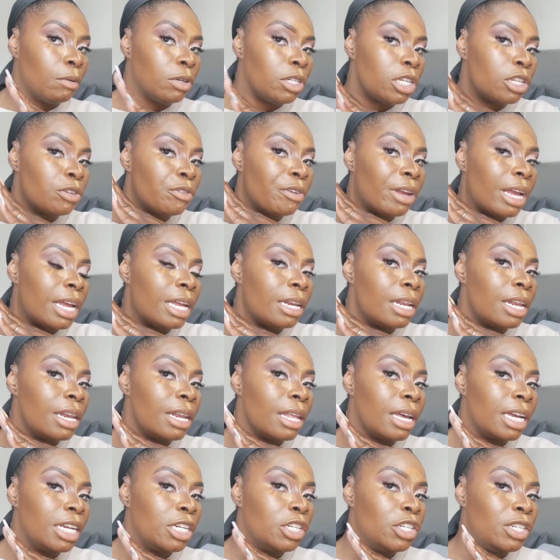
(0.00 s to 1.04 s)
We're just creating a
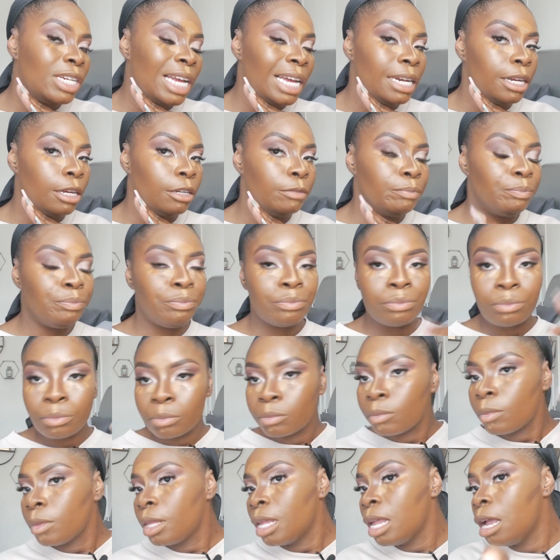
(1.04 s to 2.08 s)
nice shadow.
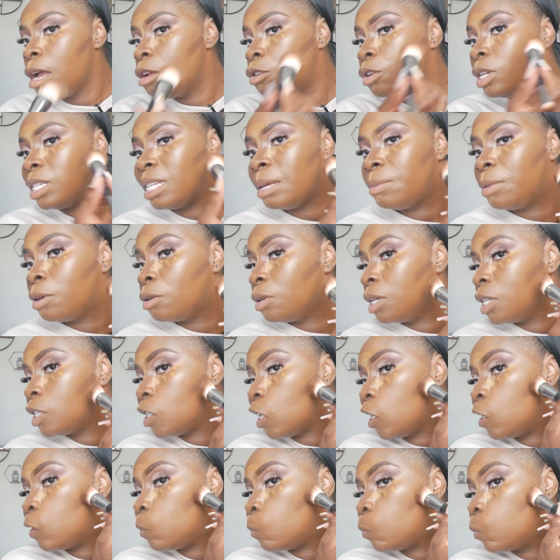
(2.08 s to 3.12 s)
I'll do the same thing on this
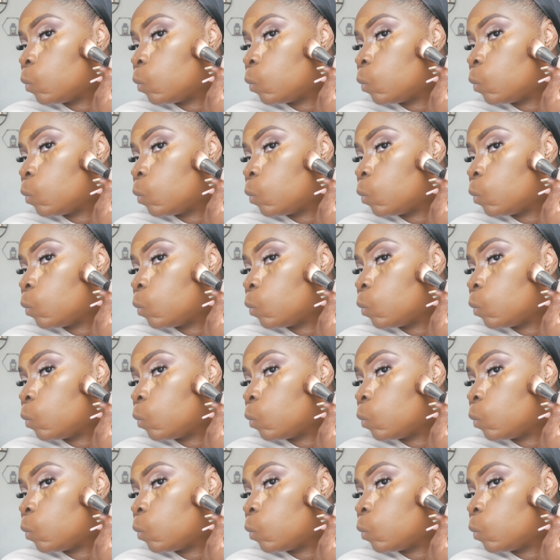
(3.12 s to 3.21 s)
side.